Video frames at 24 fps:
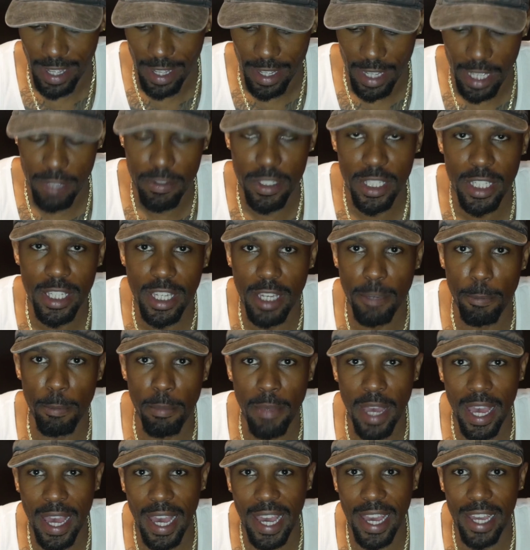If she get
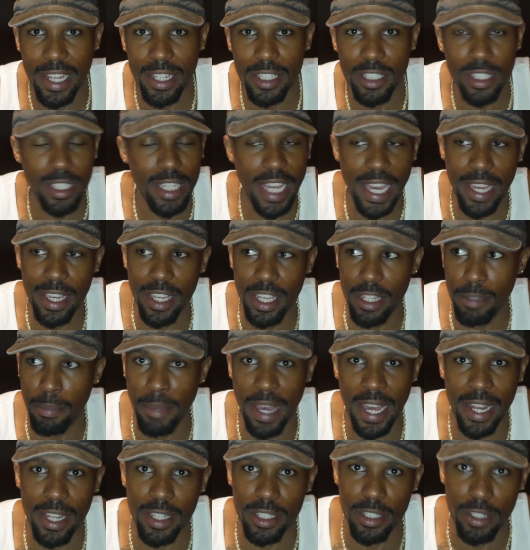mad, she ain't getting
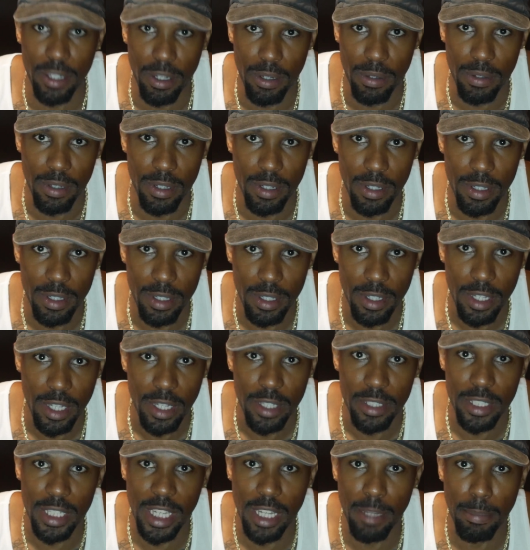mad at you.
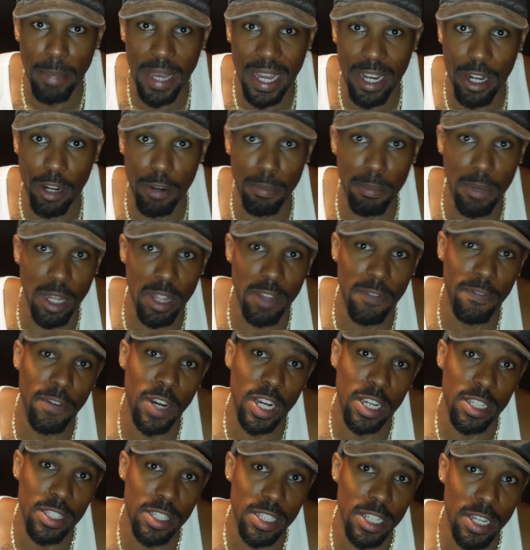She getting mad at her
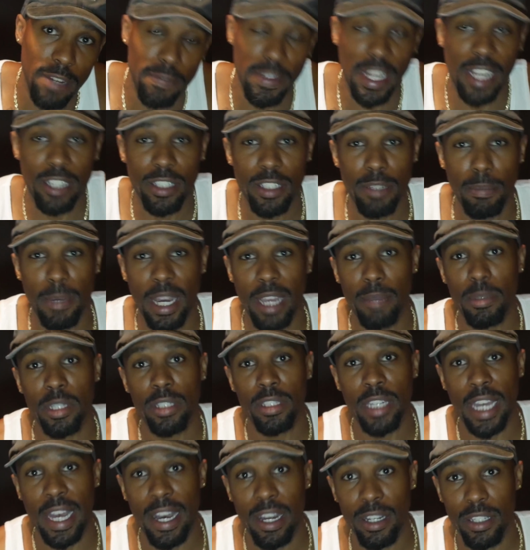motherfucking self. Now, she might be
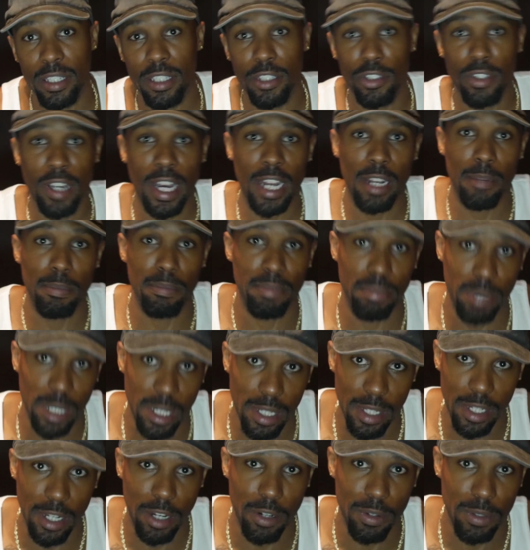childish and try to put
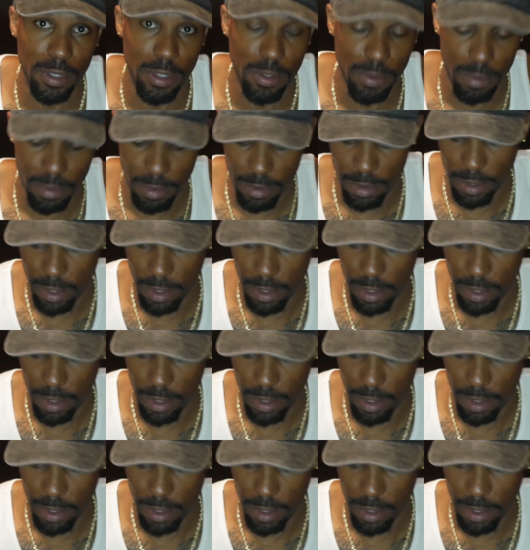it on you.